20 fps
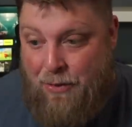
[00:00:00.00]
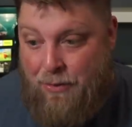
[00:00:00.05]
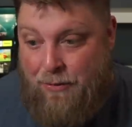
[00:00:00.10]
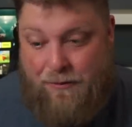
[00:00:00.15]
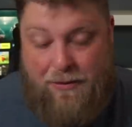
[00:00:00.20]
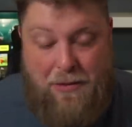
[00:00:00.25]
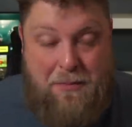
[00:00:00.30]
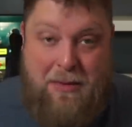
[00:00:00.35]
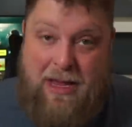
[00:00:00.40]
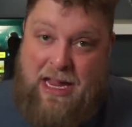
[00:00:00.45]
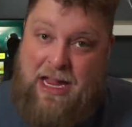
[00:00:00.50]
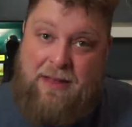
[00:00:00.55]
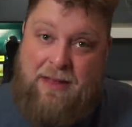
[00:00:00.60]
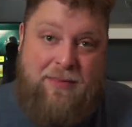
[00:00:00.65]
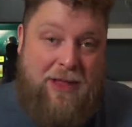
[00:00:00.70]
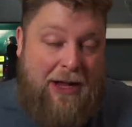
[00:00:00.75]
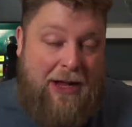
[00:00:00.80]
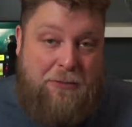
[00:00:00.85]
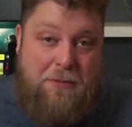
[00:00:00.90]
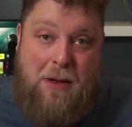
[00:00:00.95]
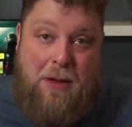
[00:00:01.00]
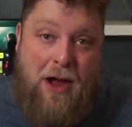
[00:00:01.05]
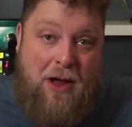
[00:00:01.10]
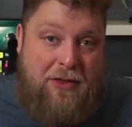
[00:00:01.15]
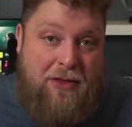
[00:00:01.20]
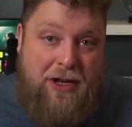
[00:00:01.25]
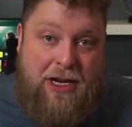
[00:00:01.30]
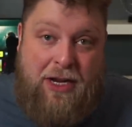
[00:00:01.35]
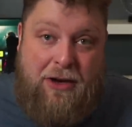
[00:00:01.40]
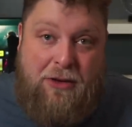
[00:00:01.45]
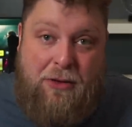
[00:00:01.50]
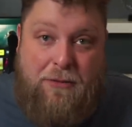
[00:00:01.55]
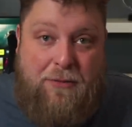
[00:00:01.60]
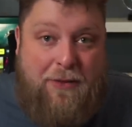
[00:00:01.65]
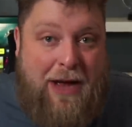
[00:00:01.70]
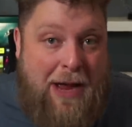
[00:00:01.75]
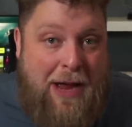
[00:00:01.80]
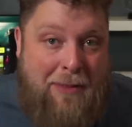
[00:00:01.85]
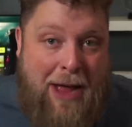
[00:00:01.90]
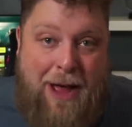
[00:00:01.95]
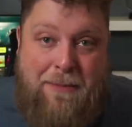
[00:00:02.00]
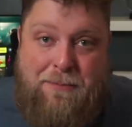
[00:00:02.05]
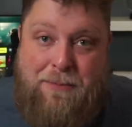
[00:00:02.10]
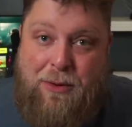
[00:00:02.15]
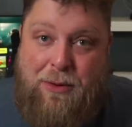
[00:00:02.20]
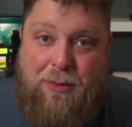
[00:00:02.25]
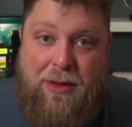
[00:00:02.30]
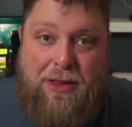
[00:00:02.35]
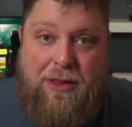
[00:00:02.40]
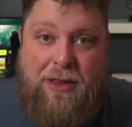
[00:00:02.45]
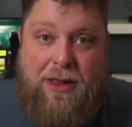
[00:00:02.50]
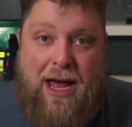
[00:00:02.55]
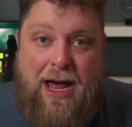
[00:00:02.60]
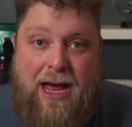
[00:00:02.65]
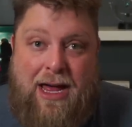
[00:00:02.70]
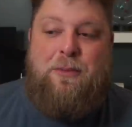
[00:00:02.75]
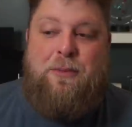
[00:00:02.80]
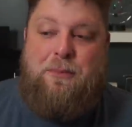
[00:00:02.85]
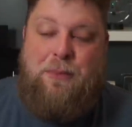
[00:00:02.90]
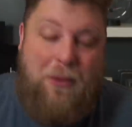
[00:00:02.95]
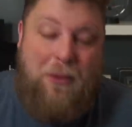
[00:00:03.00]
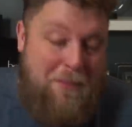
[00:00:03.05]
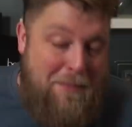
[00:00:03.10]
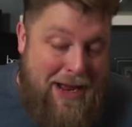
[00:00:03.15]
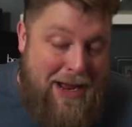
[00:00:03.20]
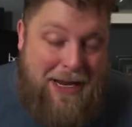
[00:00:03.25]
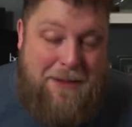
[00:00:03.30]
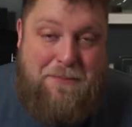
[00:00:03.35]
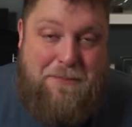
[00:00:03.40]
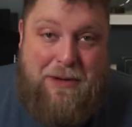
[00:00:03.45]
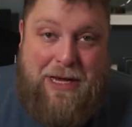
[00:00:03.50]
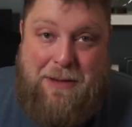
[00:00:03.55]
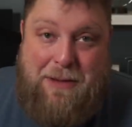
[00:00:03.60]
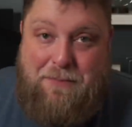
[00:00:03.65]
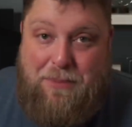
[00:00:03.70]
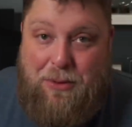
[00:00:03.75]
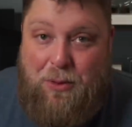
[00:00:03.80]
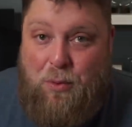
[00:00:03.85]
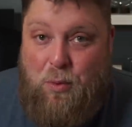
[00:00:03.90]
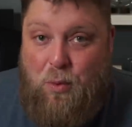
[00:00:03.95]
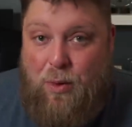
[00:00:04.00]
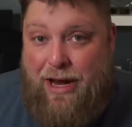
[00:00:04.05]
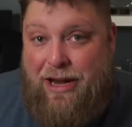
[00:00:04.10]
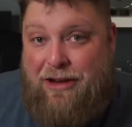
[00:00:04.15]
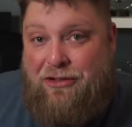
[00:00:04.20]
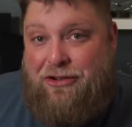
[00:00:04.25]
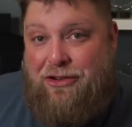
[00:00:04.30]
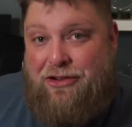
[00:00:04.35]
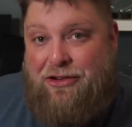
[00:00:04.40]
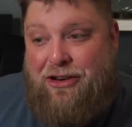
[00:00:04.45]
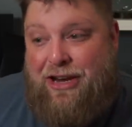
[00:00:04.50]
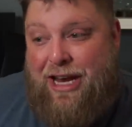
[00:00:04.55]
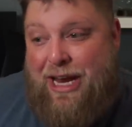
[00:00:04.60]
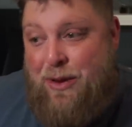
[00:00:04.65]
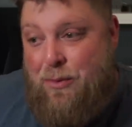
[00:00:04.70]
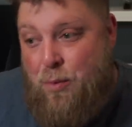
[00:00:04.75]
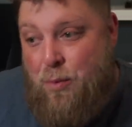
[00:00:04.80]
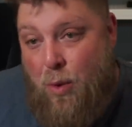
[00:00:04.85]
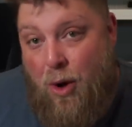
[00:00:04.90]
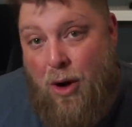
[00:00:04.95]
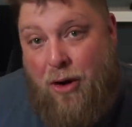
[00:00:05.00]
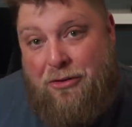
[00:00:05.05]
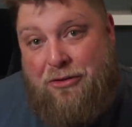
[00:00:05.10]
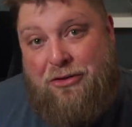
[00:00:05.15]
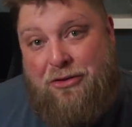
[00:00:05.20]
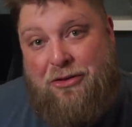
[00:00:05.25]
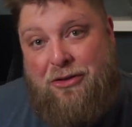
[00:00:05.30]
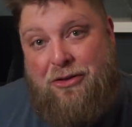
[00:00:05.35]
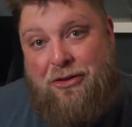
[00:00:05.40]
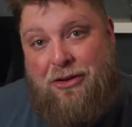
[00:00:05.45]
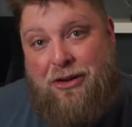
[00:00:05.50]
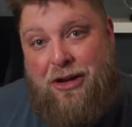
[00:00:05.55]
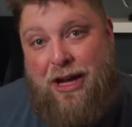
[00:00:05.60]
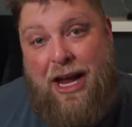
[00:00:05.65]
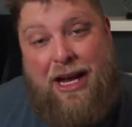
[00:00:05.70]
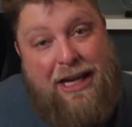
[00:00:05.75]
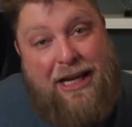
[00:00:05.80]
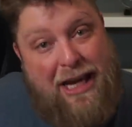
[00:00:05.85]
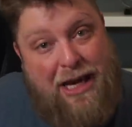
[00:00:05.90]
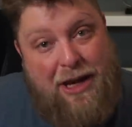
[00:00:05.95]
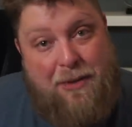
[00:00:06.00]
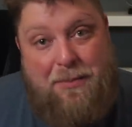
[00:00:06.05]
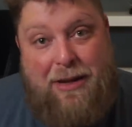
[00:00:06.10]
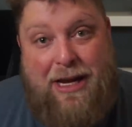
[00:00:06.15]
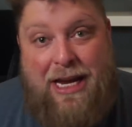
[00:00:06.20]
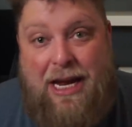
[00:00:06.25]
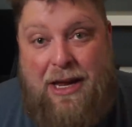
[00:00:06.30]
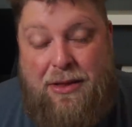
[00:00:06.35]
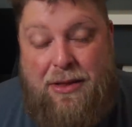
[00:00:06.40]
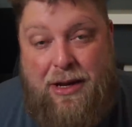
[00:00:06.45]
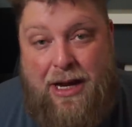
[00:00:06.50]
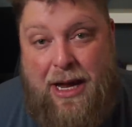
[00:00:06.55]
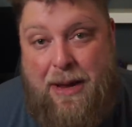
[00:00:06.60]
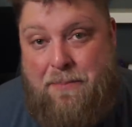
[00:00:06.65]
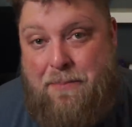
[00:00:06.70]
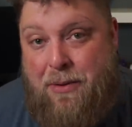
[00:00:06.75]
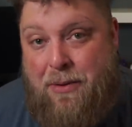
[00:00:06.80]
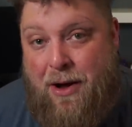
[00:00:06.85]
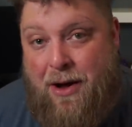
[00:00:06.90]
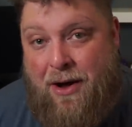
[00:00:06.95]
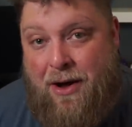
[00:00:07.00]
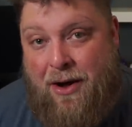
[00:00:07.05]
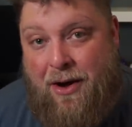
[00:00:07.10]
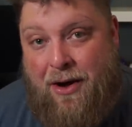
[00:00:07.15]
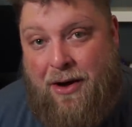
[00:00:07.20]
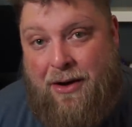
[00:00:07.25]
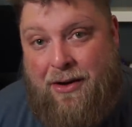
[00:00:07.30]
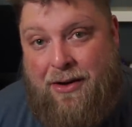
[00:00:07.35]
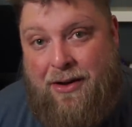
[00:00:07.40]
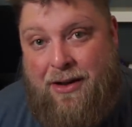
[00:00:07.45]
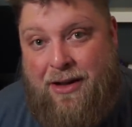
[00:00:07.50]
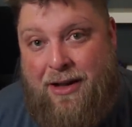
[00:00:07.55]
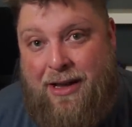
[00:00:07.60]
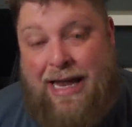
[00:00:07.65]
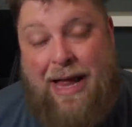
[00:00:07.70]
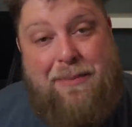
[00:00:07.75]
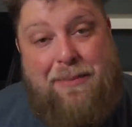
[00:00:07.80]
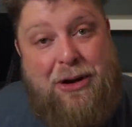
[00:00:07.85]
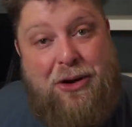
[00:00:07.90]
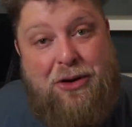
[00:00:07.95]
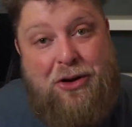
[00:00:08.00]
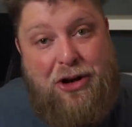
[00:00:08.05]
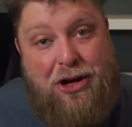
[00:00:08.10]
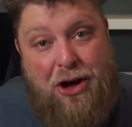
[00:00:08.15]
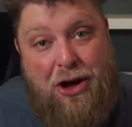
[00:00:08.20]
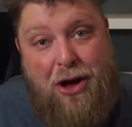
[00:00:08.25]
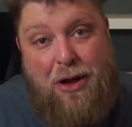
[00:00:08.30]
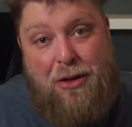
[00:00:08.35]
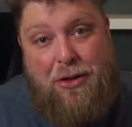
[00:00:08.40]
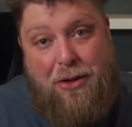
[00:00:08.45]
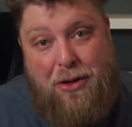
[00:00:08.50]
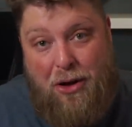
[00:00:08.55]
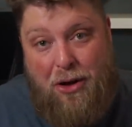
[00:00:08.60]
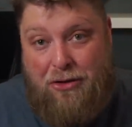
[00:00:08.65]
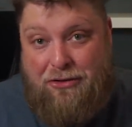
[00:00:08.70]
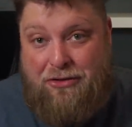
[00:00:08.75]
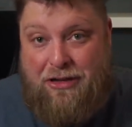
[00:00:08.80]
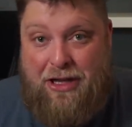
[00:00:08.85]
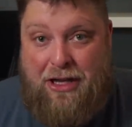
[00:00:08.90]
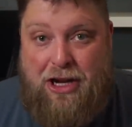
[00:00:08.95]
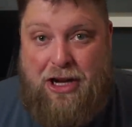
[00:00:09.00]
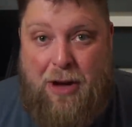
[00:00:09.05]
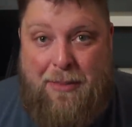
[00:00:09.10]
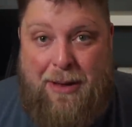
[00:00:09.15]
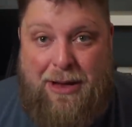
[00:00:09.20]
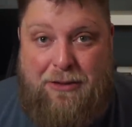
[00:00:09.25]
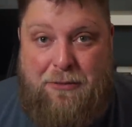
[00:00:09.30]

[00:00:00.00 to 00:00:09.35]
for me, that's more than enough. I'm happy with that. But many people wish it was a gigabit Ethernet port. Let me know your thoughts in the comments